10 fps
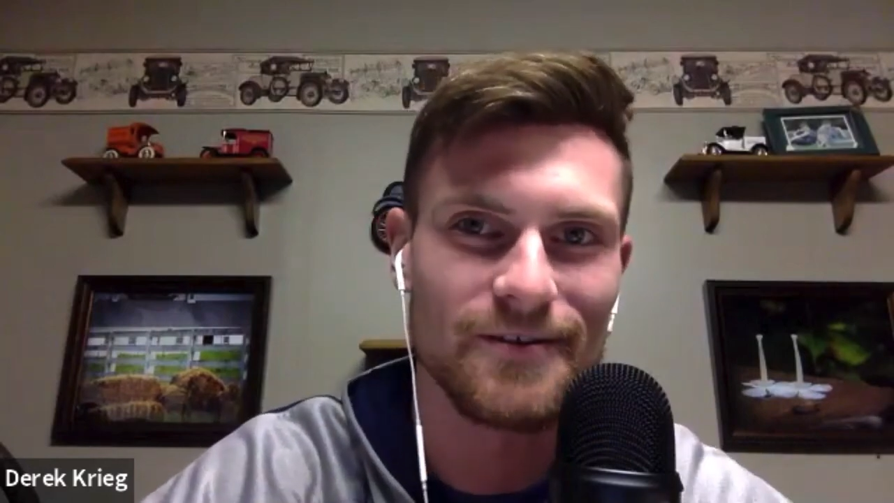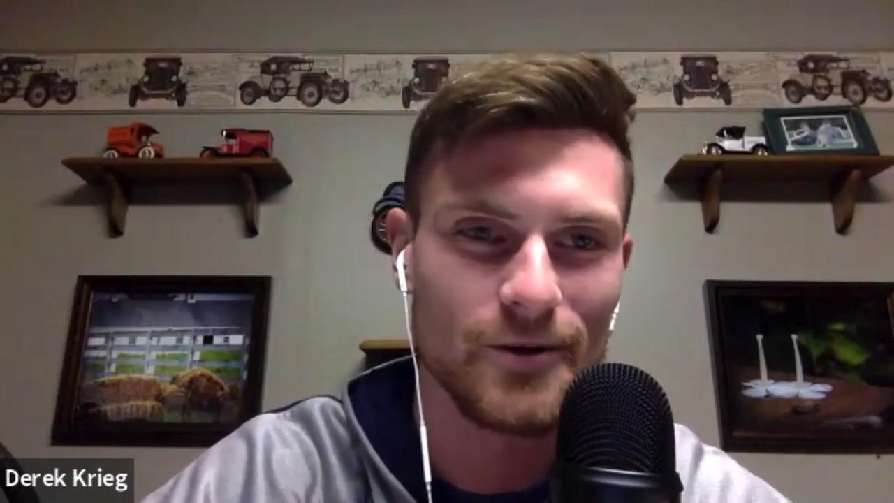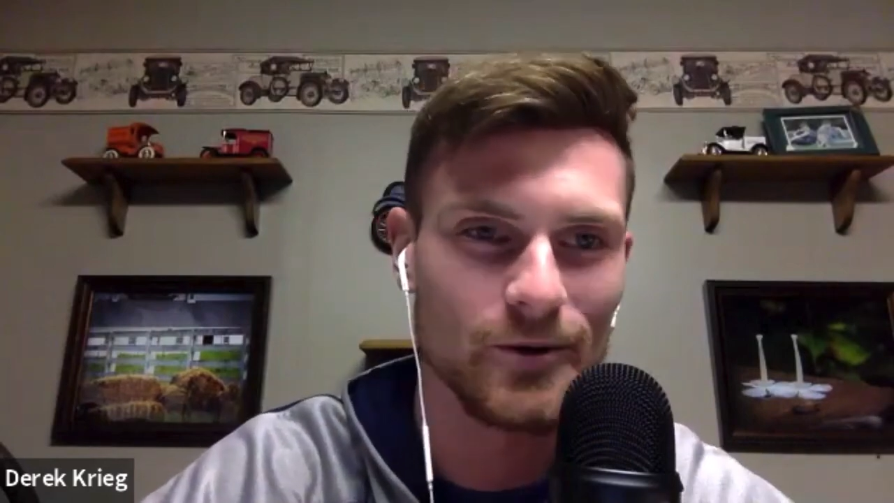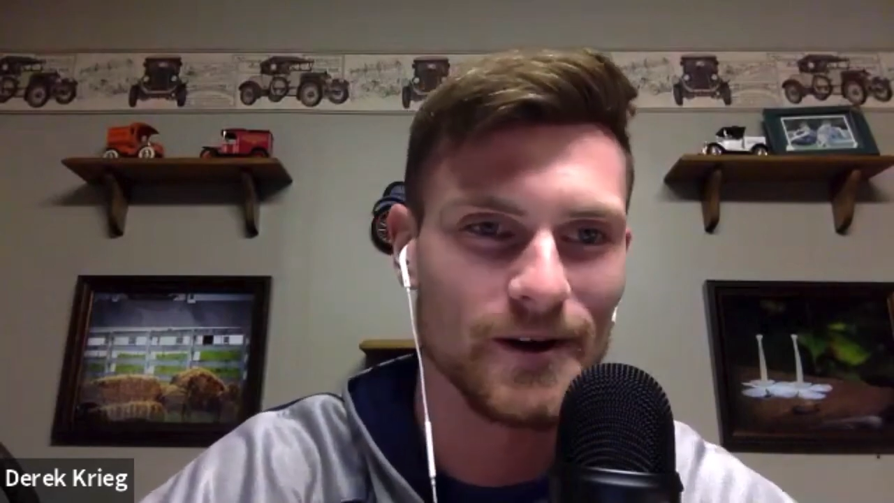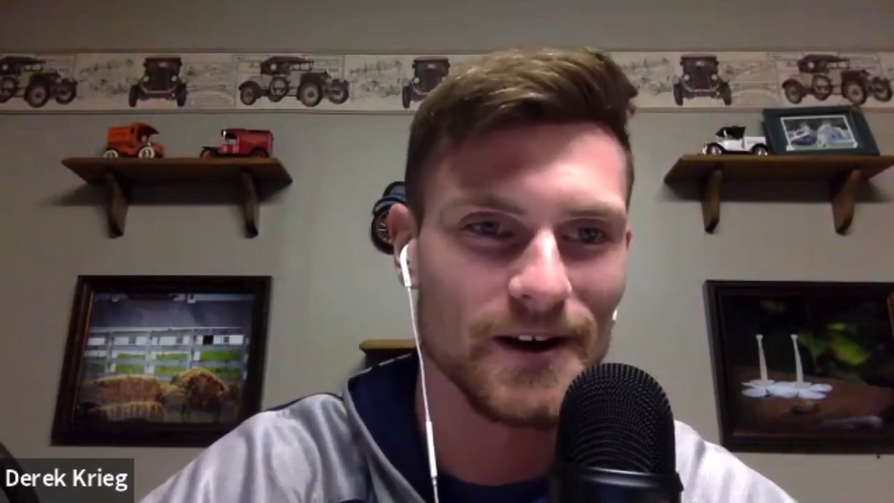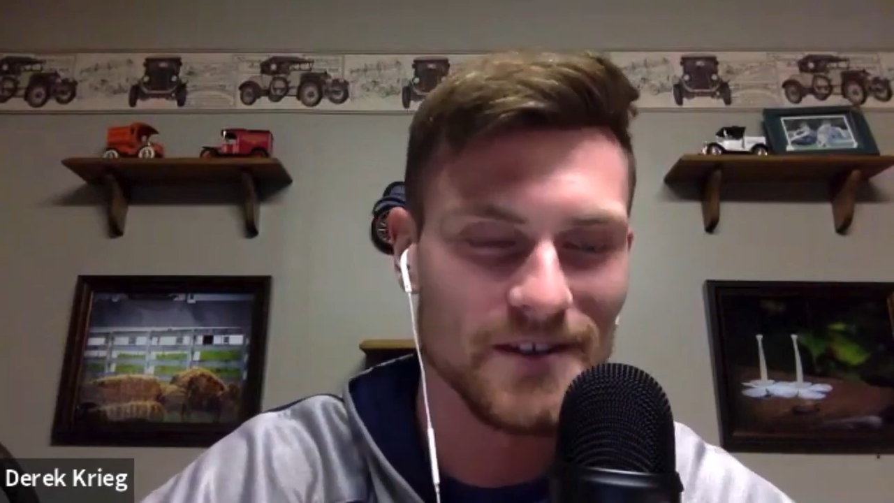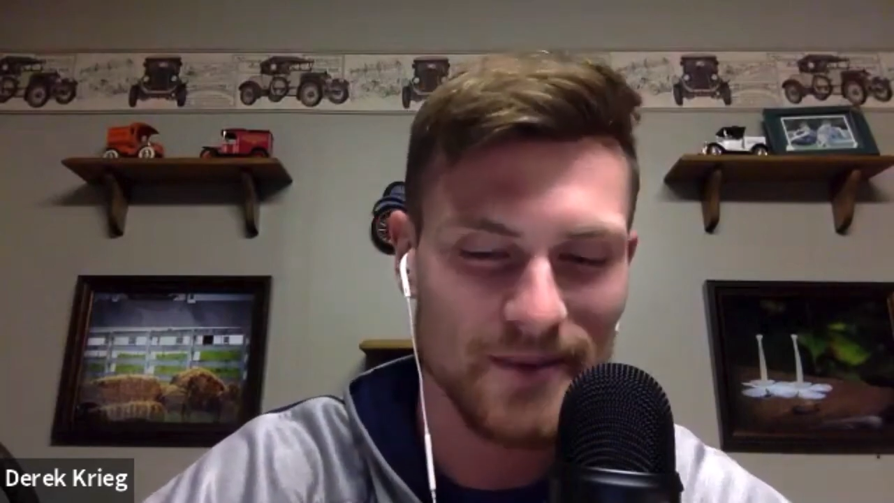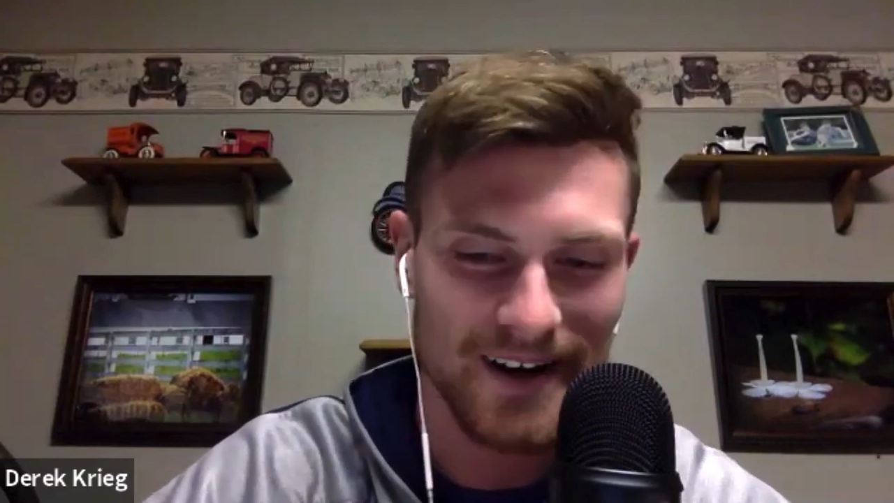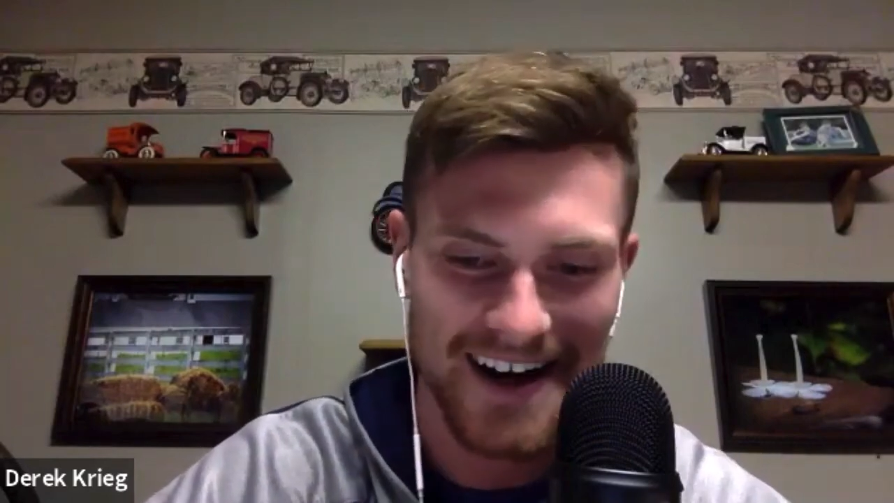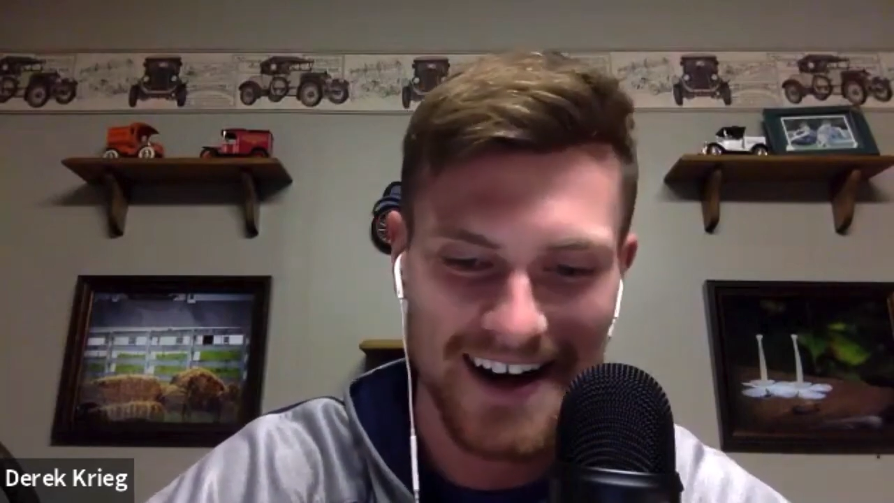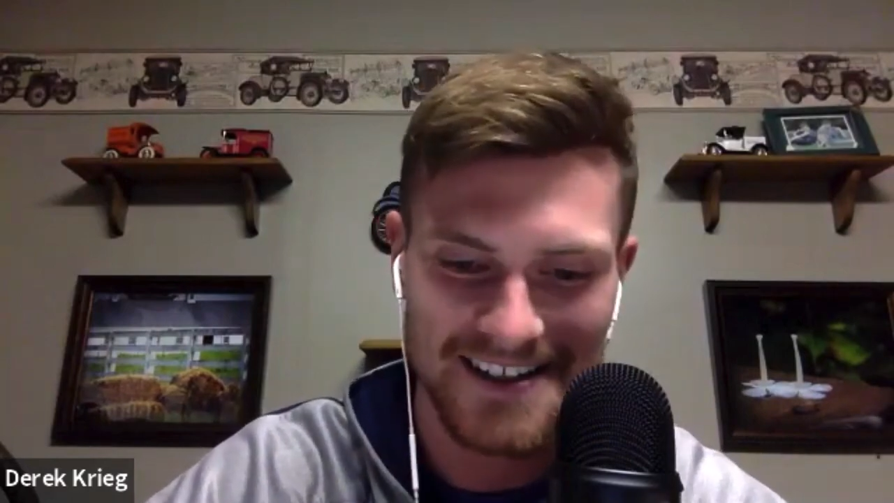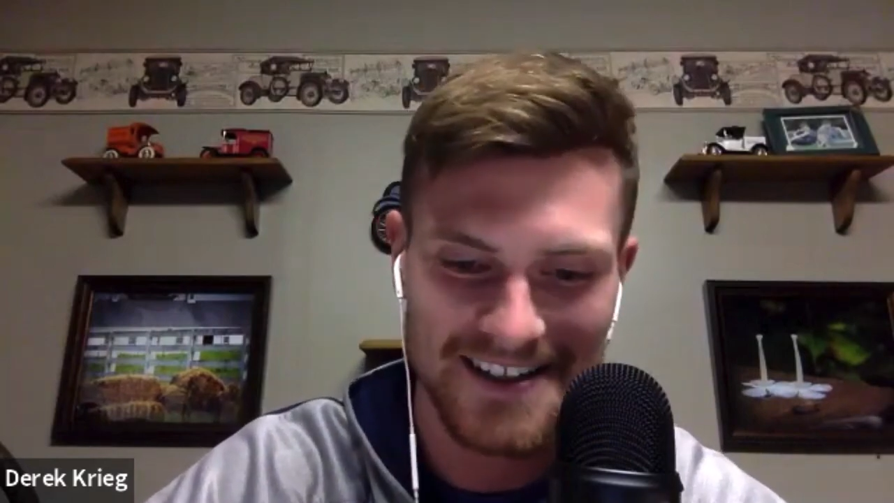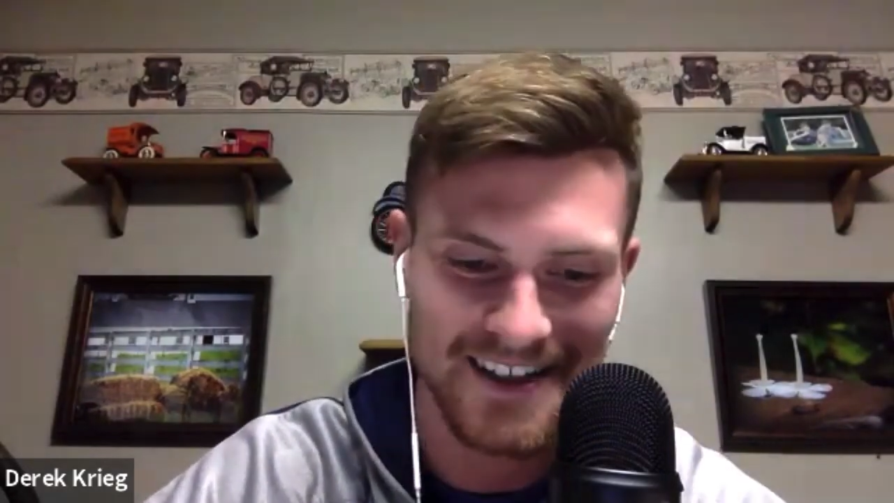recording of this podcast.